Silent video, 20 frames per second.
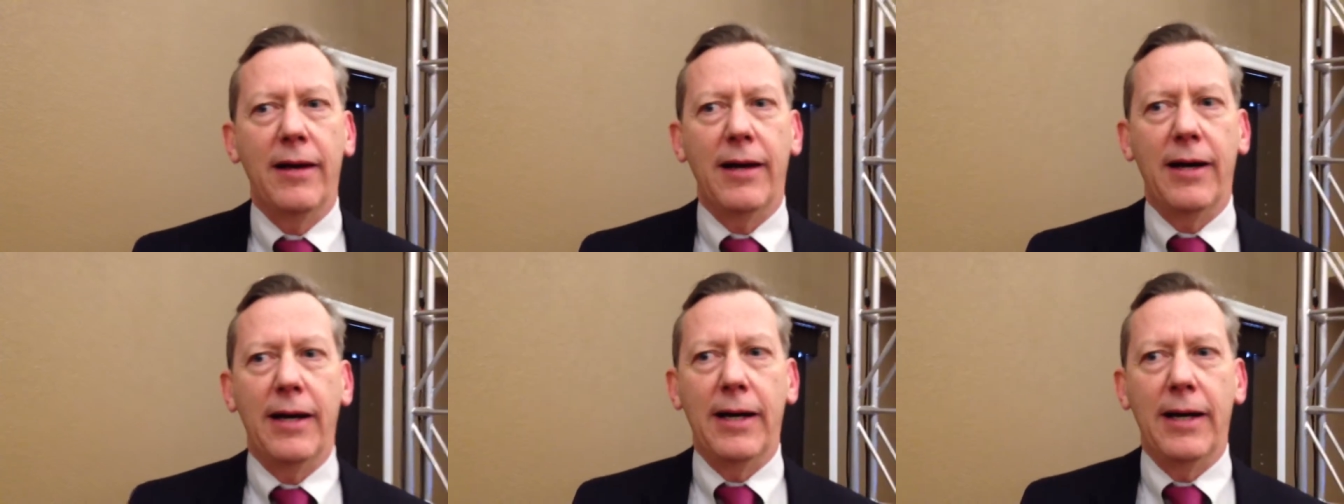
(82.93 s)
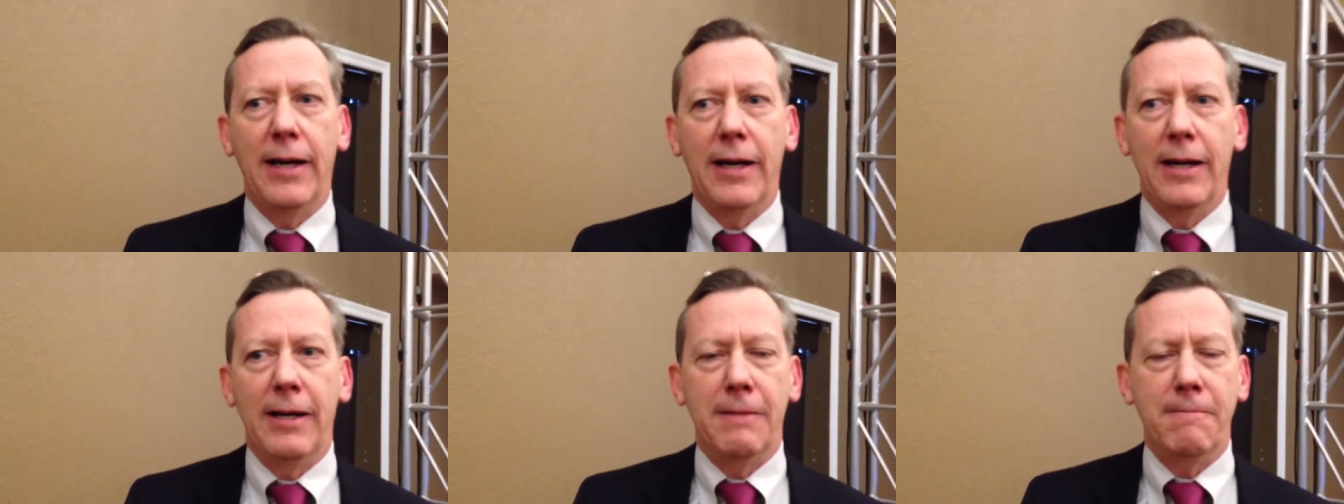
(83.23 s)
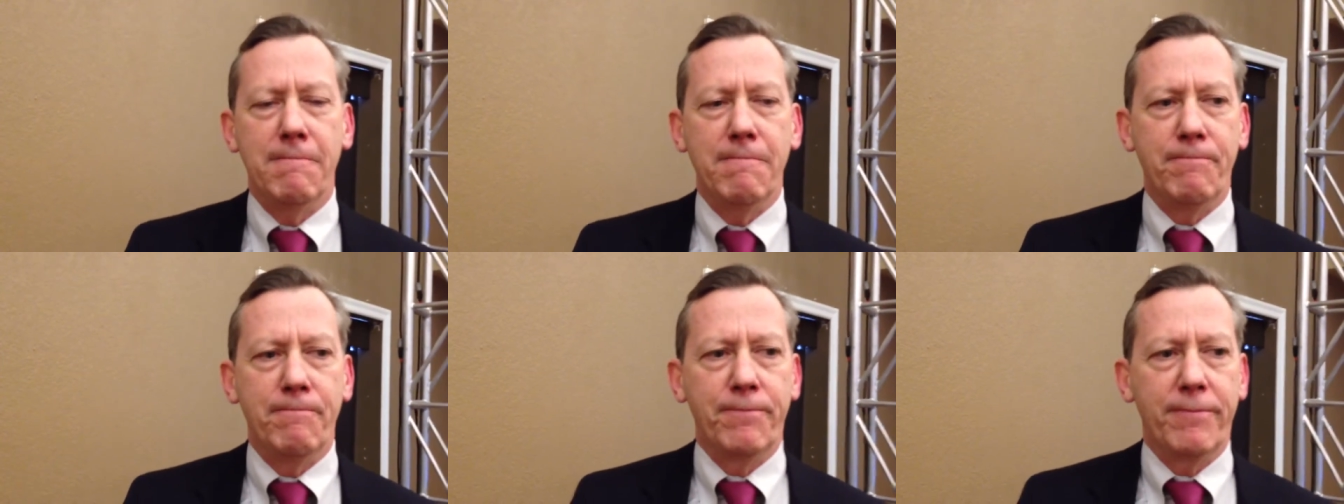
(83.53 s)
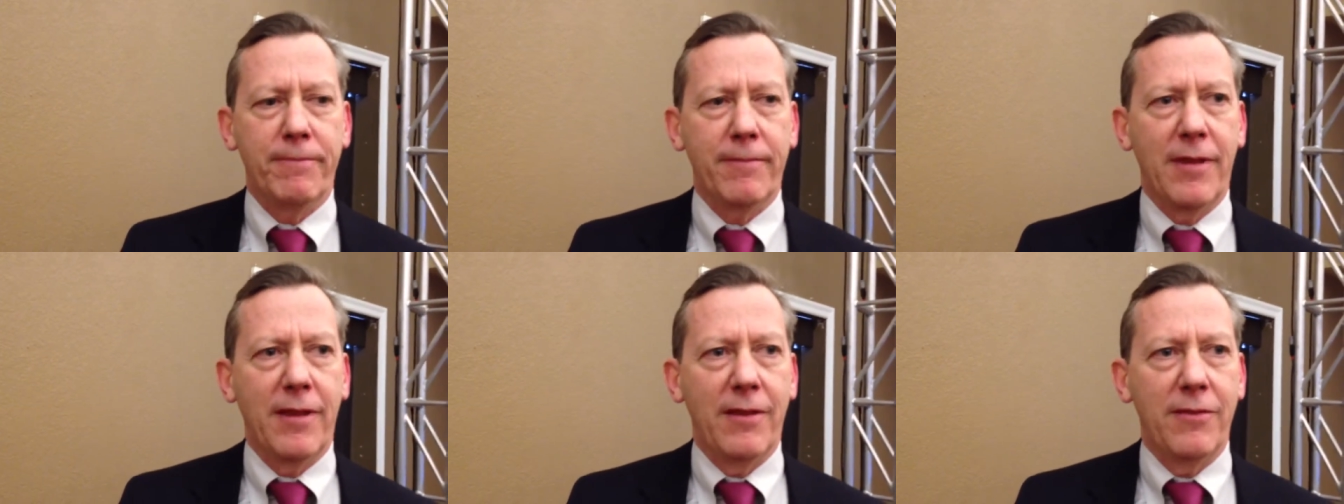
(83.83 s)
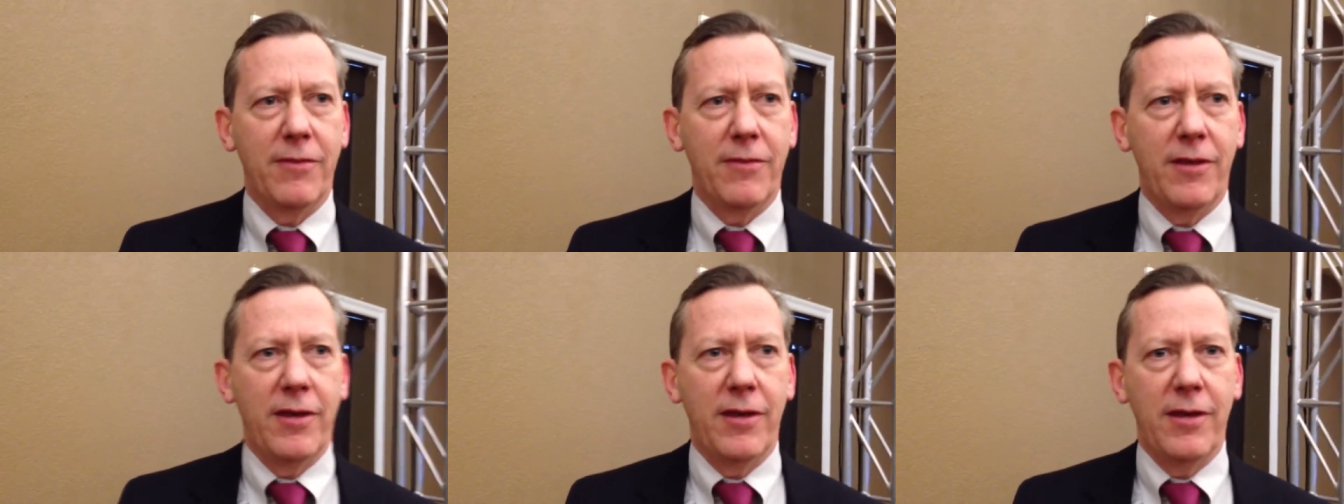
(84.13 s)
uh,
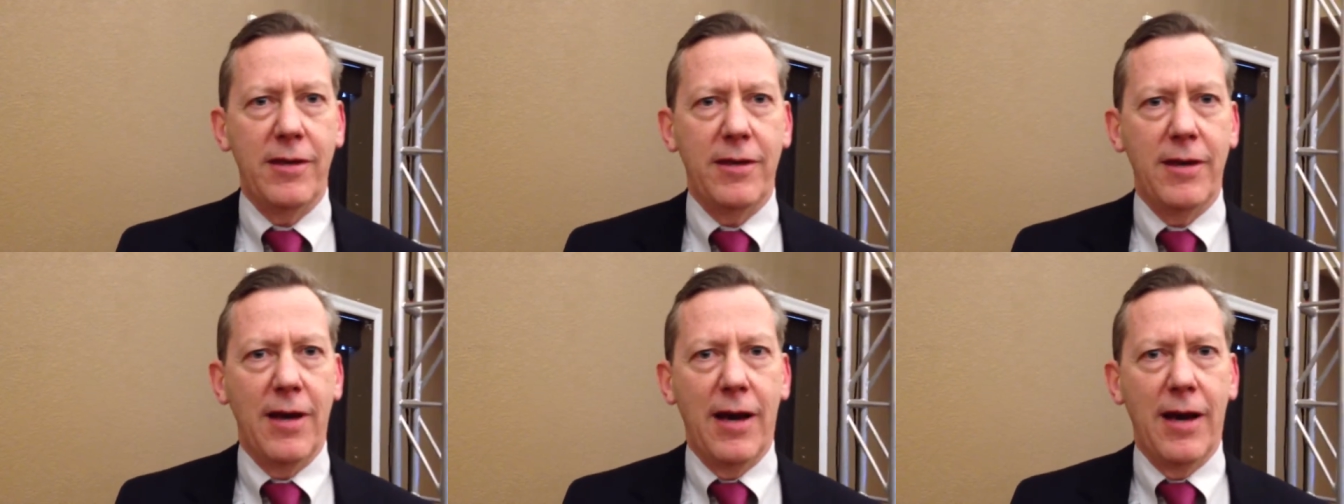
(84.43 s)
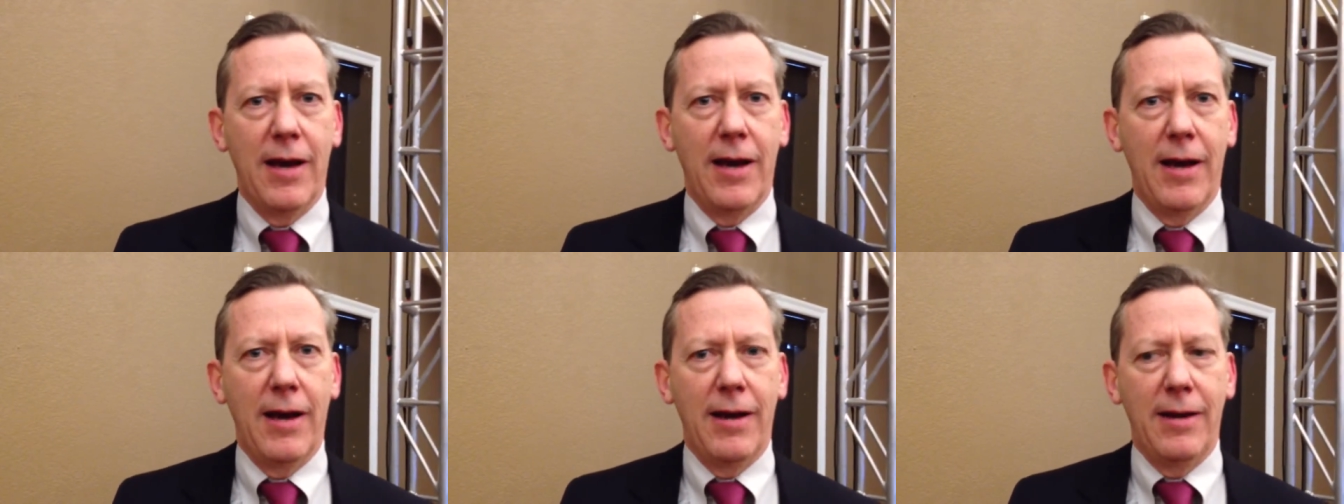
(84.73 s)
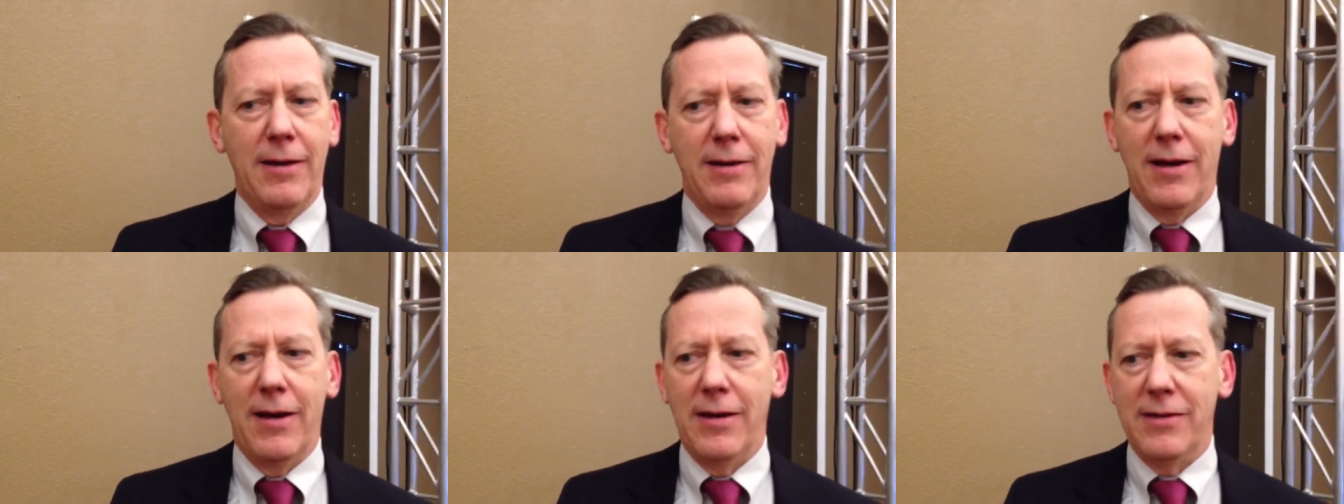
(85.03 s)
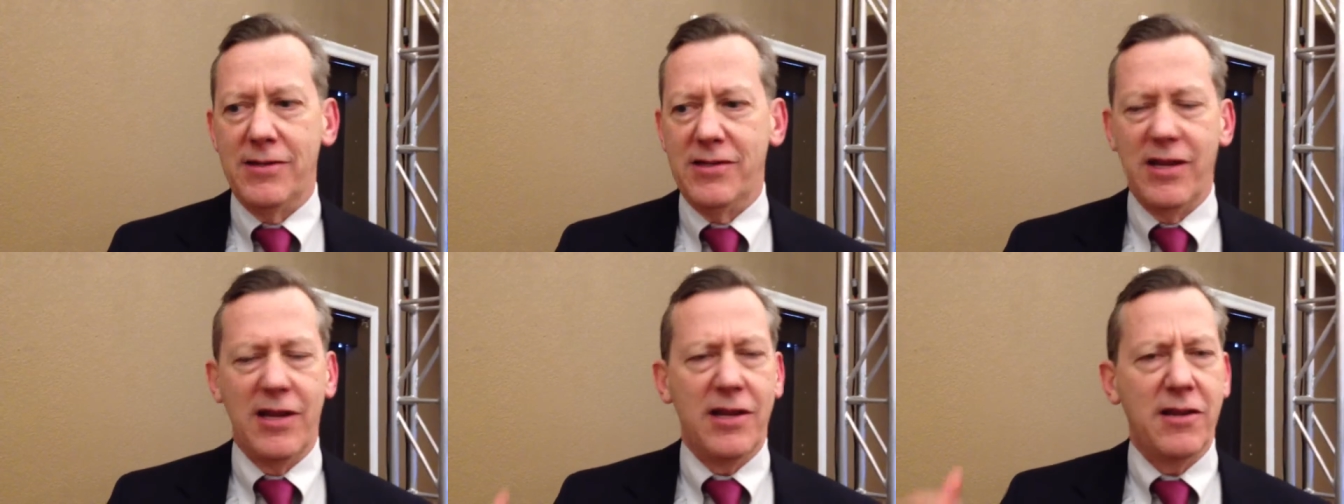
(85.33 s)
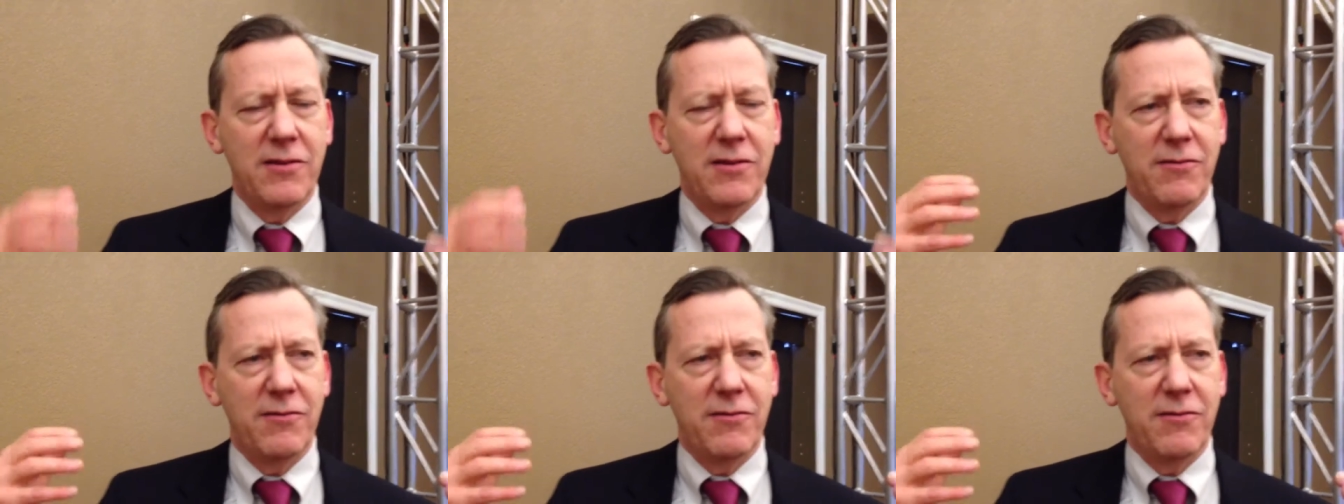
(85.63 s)
the uh, I'd say